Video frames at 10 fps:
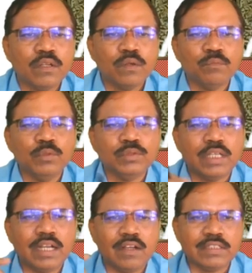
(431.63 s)

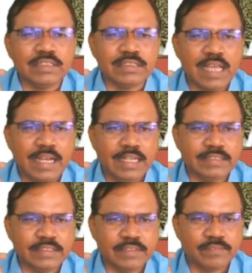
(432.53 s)
along this
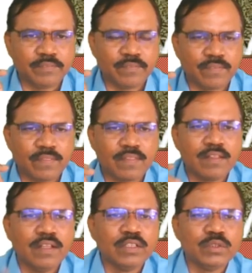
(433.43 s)
direction.
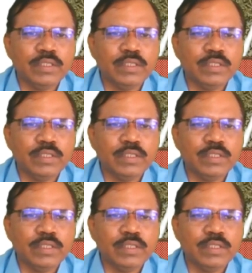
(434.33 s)
So